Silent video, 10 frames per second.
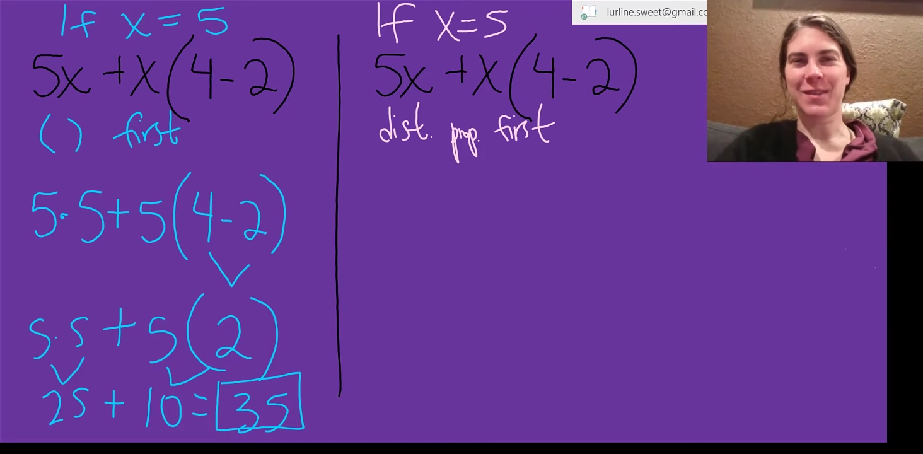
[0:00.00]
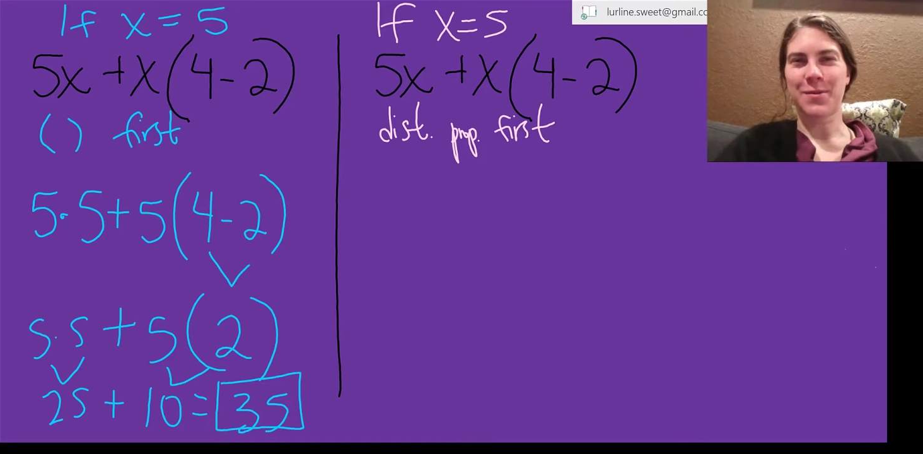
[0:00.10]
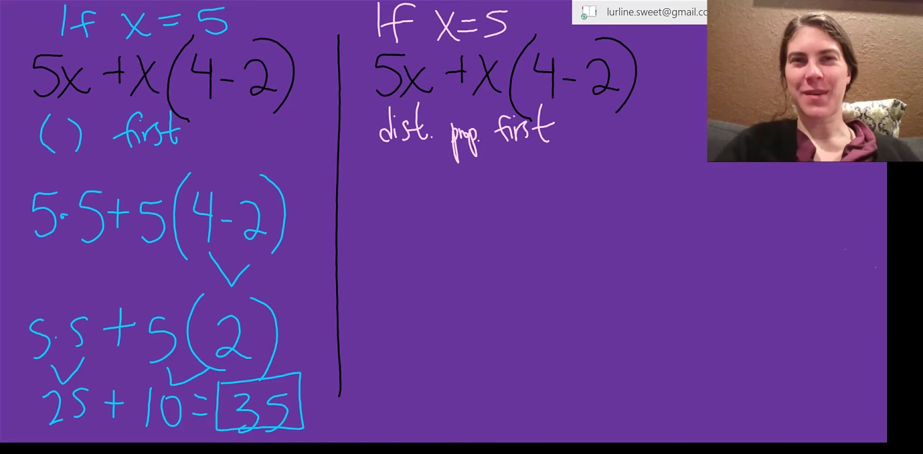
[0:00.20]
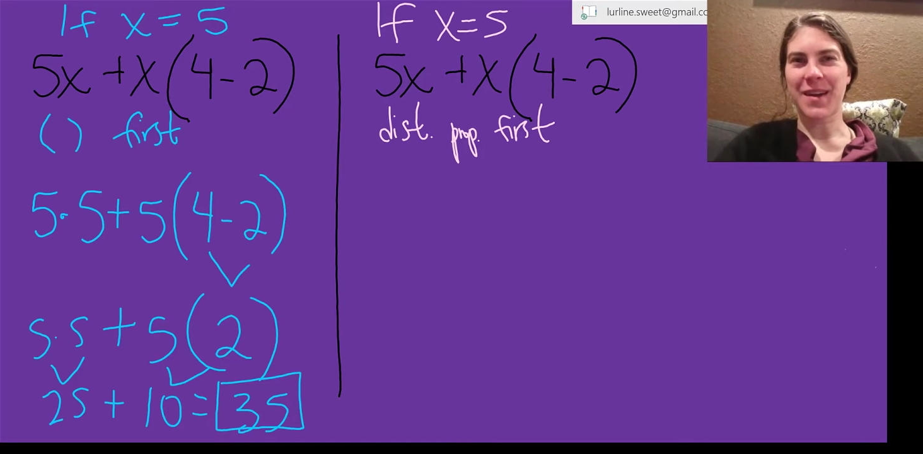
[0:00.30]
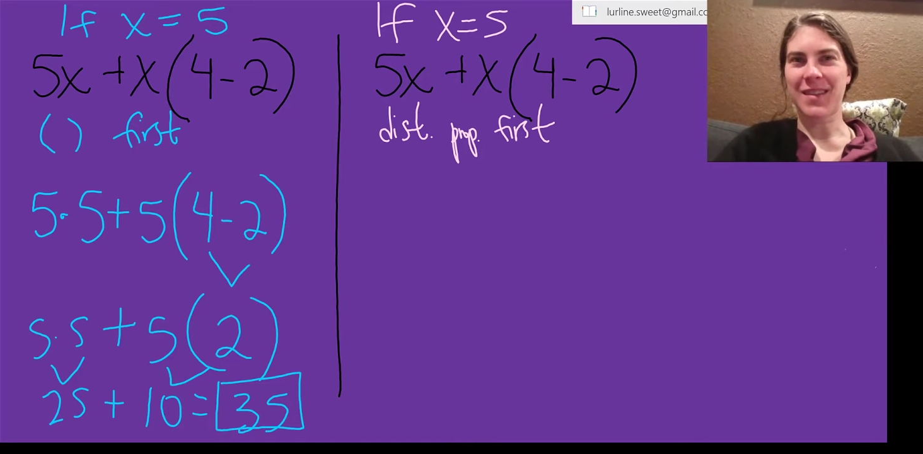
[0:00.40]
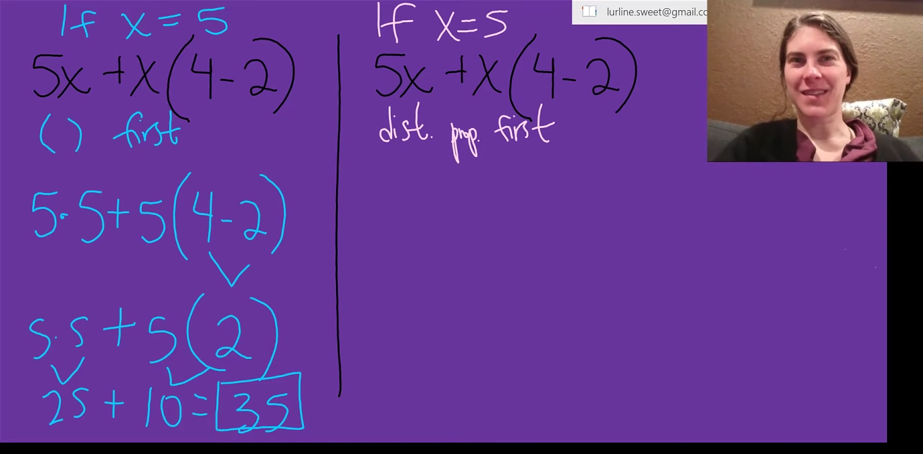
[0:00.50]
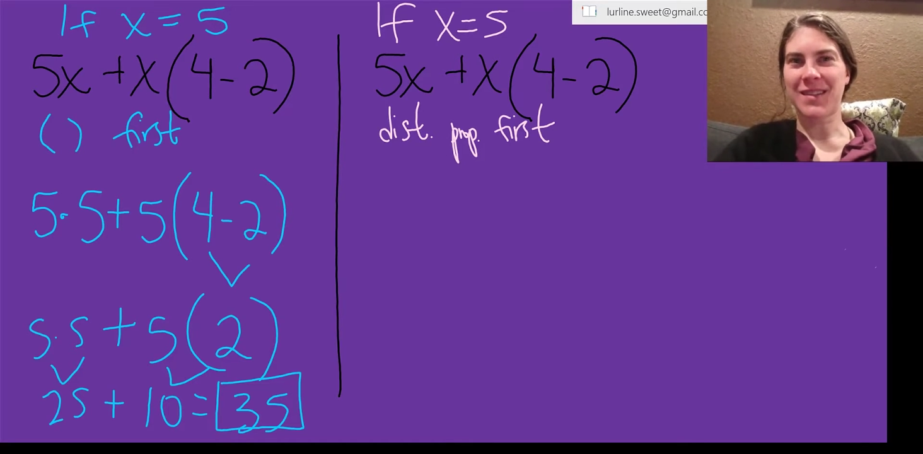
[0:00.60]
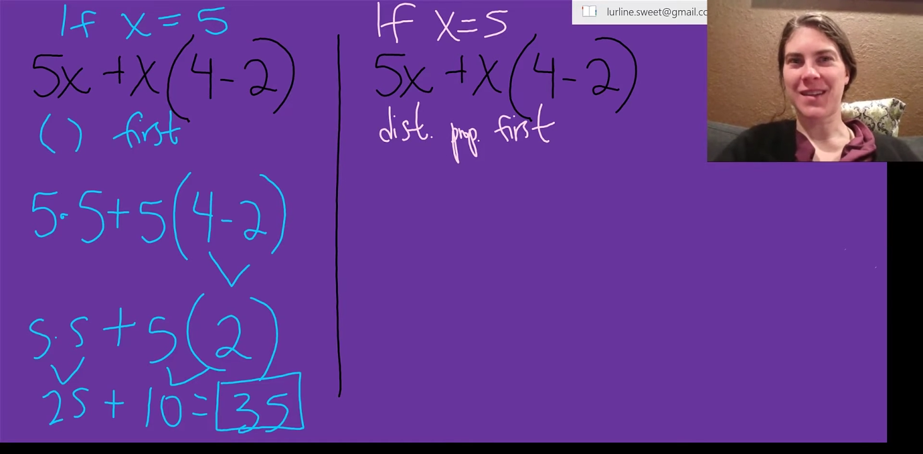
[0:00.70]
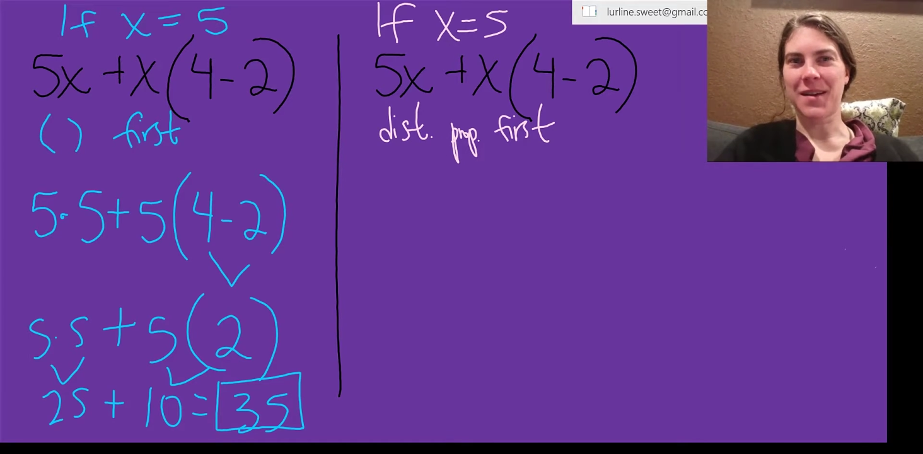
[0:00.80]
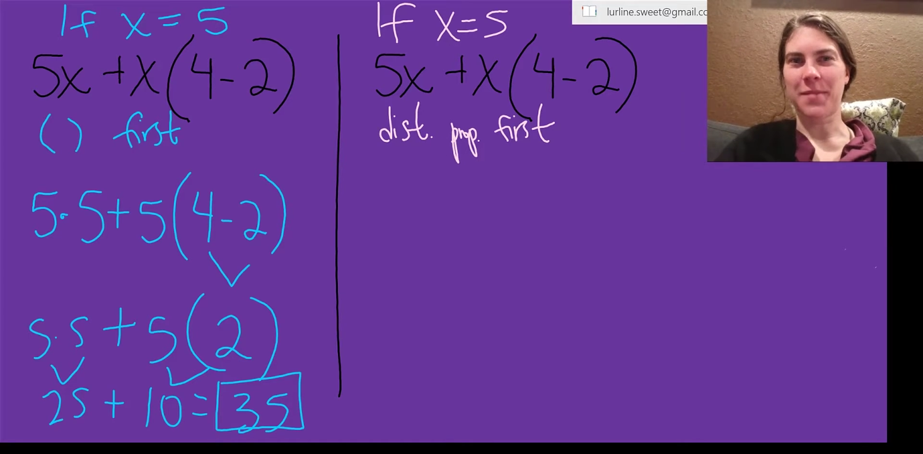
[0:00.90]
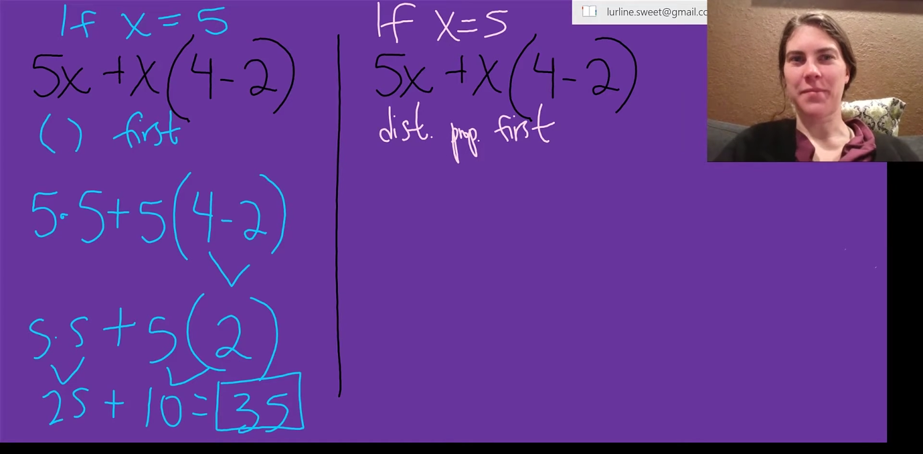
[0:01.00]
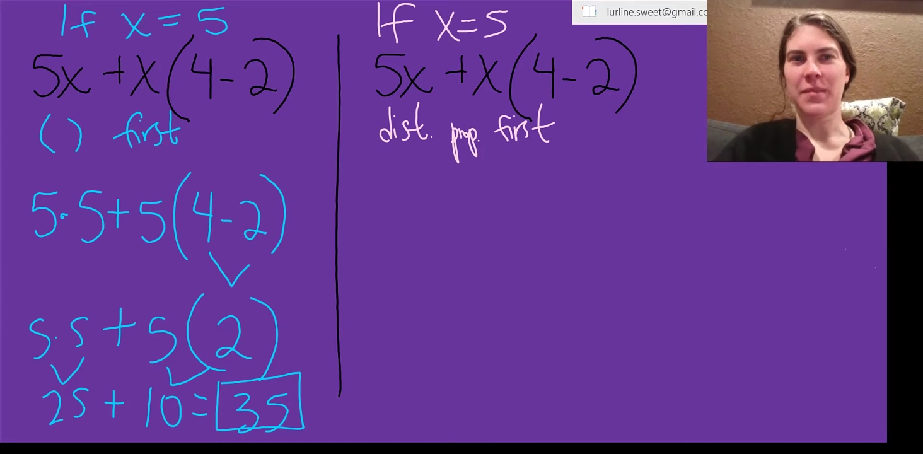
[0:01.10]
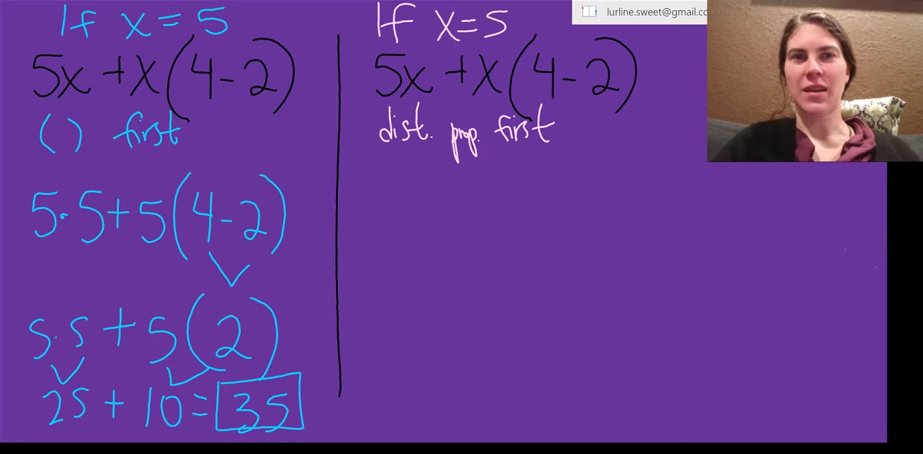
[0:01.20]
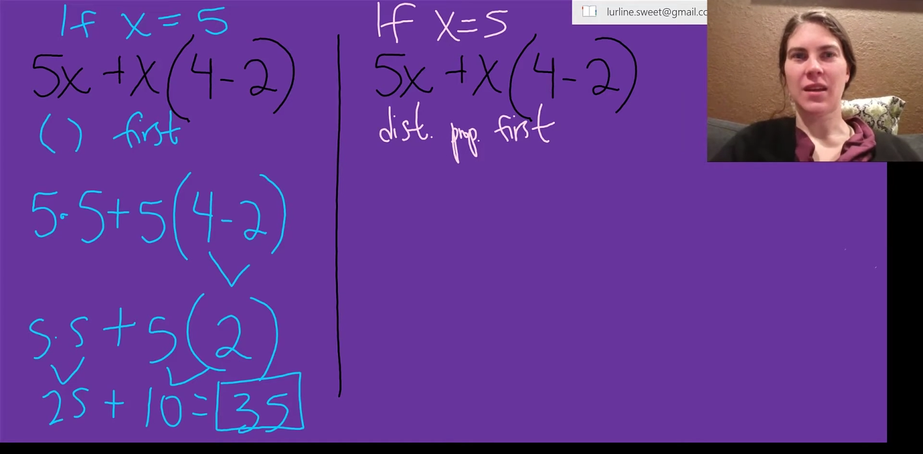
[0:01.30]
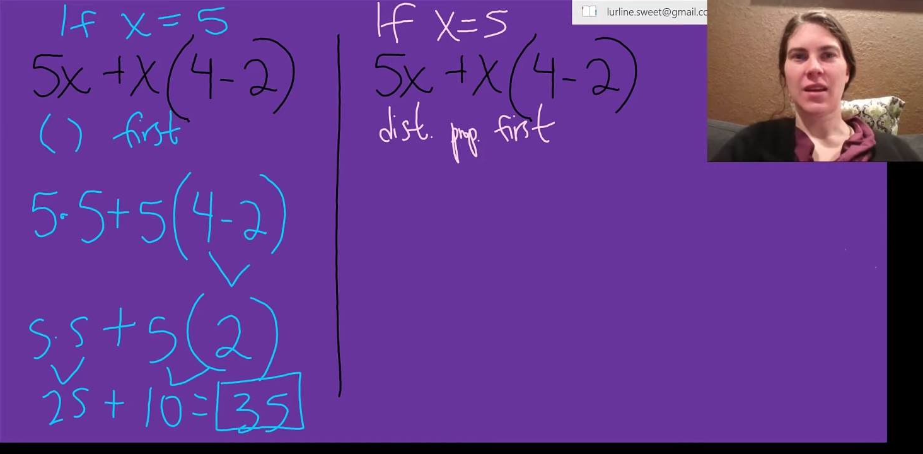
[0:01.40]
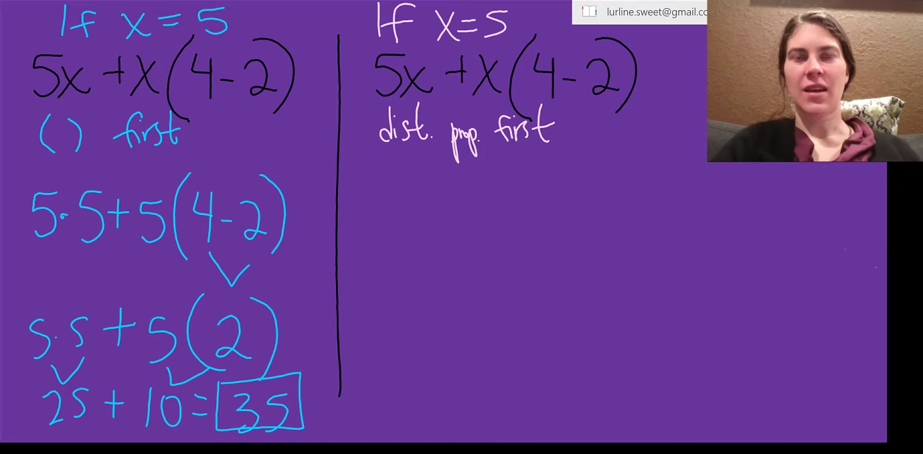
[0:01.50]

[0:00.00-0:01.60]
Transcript: We'll see what we get this time.